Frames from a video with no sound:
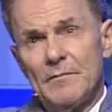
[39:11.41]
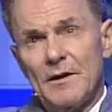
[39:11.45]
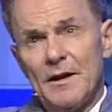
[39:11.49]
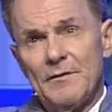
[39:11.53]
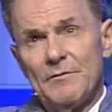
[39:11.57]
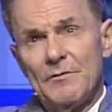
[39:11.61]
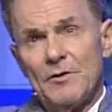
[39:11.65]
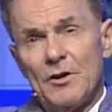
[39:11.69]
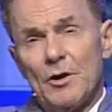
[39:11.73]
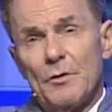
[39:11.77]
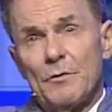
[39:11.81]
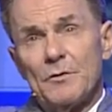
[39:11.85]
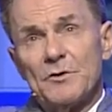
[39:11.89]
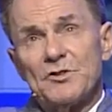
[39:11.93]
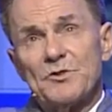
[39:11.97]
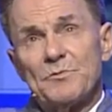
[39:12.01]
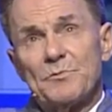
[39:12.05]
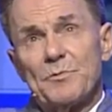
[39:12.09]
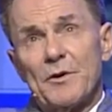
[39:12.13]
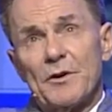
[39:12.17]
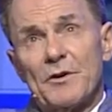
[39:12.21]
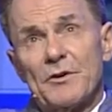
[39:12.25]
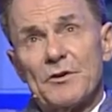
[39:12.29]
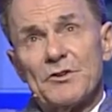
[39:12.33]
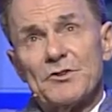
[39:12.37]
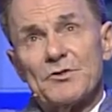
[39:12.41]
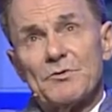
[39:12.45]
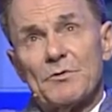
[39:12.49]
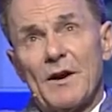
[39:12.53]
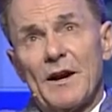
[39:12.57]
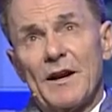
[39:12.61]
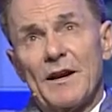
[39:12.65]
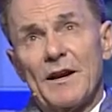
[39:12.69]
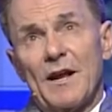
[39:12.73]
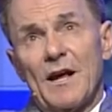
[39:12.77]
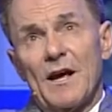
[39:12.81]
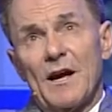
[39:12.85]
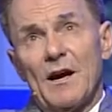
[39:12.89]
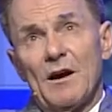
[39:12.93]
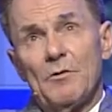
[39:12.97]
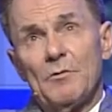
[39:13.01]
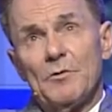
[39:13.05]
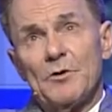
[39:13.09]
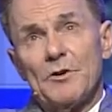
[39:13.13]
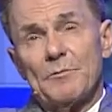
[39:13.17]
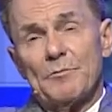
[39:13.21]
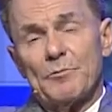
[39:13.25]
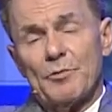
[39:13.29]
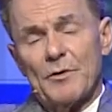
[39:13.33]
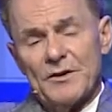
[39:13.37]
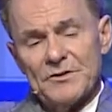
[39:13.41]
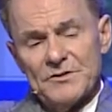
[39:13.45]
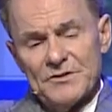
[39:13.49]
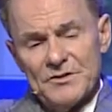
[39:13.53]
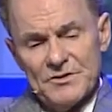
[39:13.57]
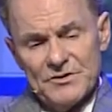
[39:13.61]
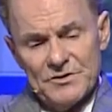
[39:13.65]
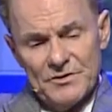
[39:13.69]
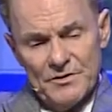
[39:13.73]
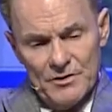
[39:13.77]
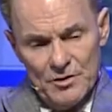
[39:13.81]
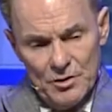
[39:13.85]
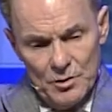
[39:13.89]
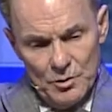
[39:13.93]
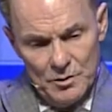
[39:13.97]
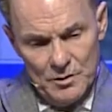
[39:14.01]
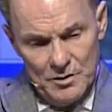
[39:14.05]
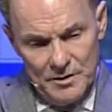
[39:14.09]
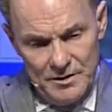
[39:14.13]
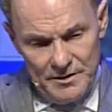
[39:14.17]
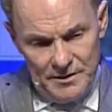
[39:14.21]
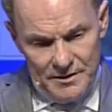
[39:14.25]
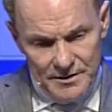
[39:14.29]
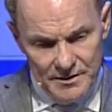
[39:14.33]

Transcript: even though his spirit is right now with the presence of the Lord.